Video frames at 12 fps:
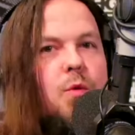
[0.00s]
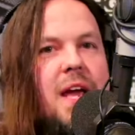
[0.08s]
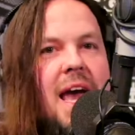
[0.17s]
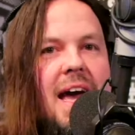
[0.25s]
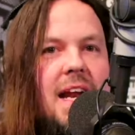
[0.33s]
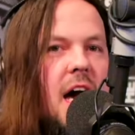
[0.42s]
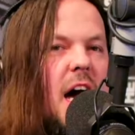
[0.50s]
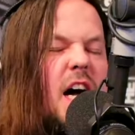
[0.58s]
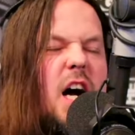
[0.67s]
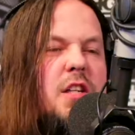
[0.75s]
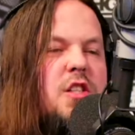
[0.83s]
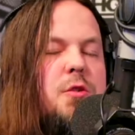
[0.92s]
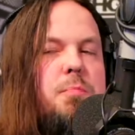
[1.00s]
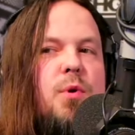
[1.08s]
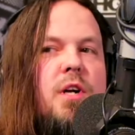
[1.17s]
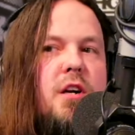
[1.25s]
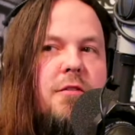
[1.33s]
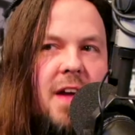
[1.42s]
we had a, a,
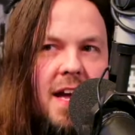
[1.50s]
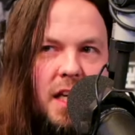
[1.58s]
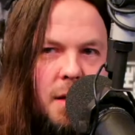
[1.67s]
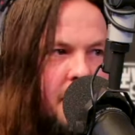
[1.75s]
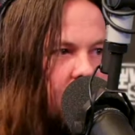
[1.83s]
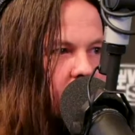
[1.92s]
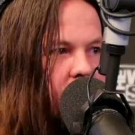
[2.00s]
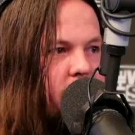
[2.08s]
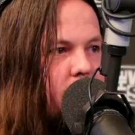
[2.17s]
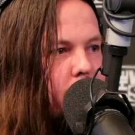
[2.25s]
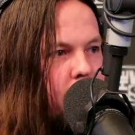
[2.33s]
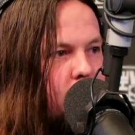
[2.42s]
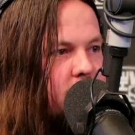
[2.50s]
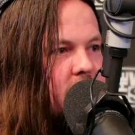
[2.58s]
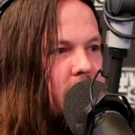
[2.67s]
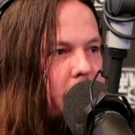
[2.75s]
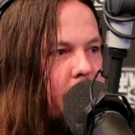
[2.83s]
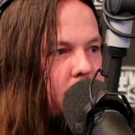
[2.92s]
sprinter van commissioned for most of
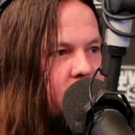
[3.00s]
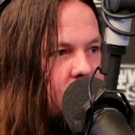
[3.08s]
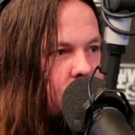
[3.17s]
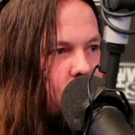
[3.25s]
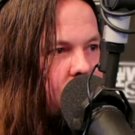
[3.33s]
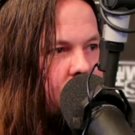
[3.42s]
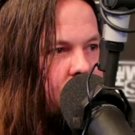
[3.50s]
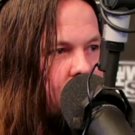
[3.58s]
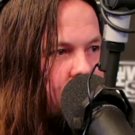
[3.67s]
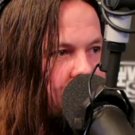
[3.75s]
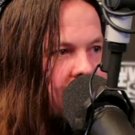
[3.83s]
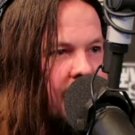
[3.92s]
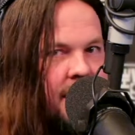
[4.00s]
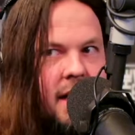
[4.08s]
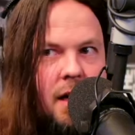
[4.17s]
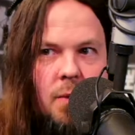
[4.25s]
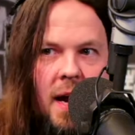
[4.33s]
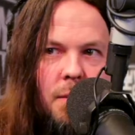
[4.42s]
the members on the Woody Show to get
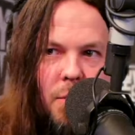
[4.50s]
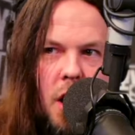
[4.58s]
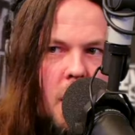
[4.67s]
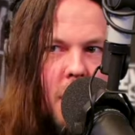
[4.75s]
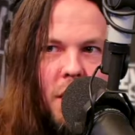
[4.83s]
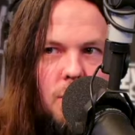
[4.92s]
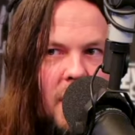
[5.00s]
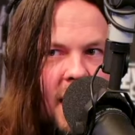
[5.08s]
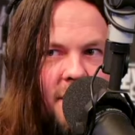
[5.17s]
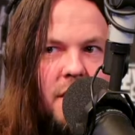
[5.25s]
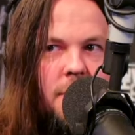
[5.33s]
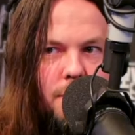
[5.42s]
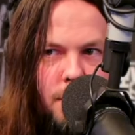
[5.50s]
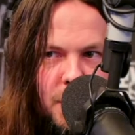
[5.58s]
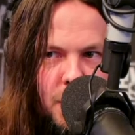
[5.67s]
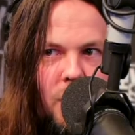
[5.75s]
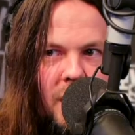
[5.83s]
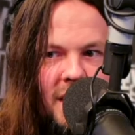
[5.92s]
there, right? We're all arriving
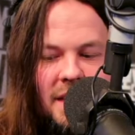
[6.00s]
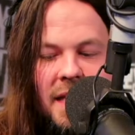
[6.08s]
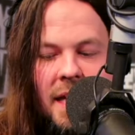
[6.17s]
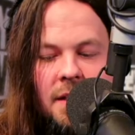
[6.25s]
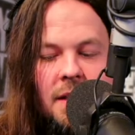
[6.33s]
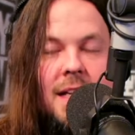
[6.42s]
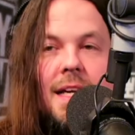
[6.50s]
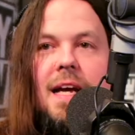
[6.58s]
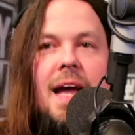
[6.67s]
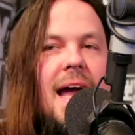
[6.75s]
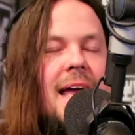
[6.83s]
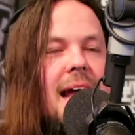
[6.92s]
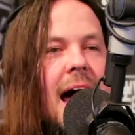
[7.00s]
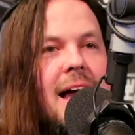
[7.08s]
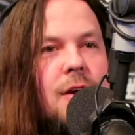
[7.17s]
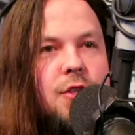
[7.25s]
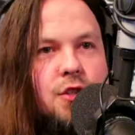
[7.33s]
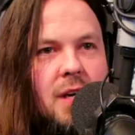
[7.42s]
majority together. And I
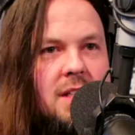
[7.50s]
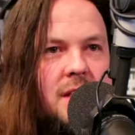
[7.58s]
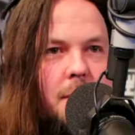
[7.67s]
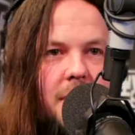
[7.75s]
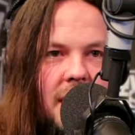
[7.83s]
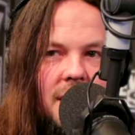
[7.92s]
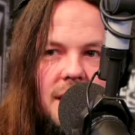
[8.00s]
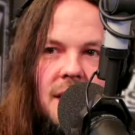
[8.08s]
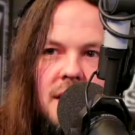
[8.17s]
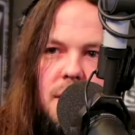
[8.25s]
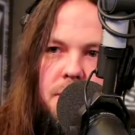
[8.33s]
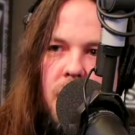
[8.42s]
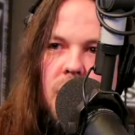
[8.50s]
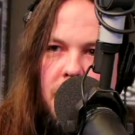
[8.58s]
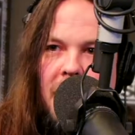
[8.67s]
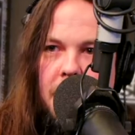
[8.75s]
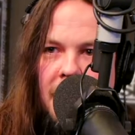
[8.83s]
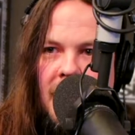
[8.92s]
don't trust it because this has burned
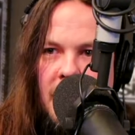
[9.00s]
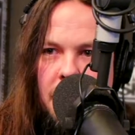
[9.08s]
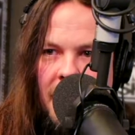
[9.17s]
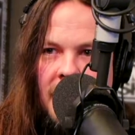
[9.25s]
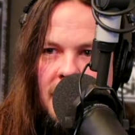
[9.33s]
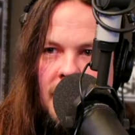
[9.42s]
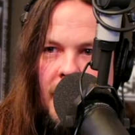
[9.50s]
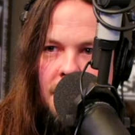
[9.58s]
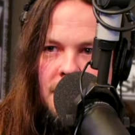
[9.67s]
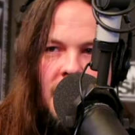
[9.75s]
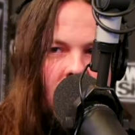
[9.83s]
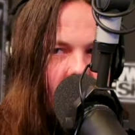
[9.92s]
me many, many a times.